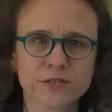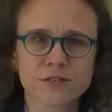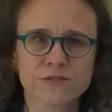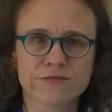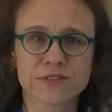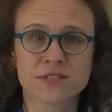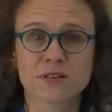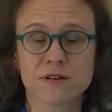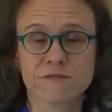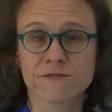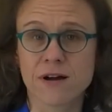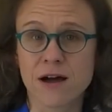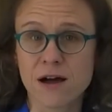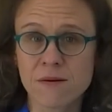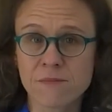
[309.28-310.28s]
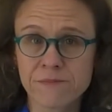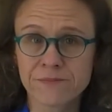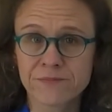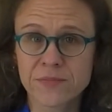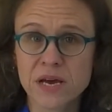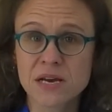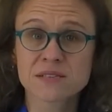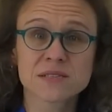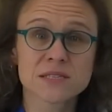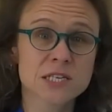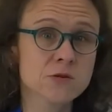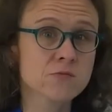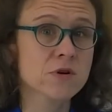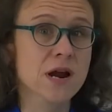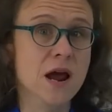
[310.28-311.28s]
to visit a farm and
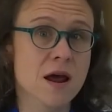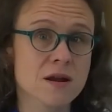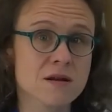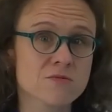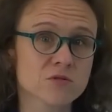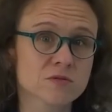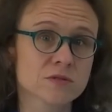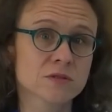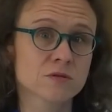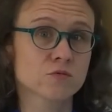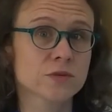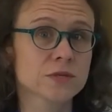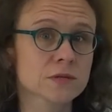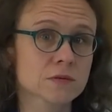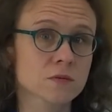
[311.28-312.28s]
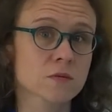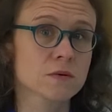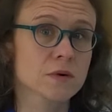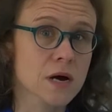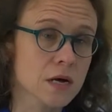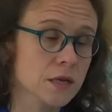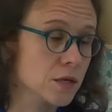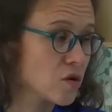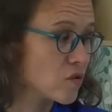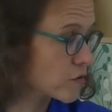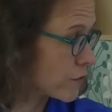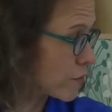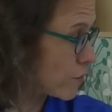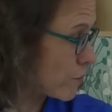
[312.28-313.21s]
see what animals we saw along the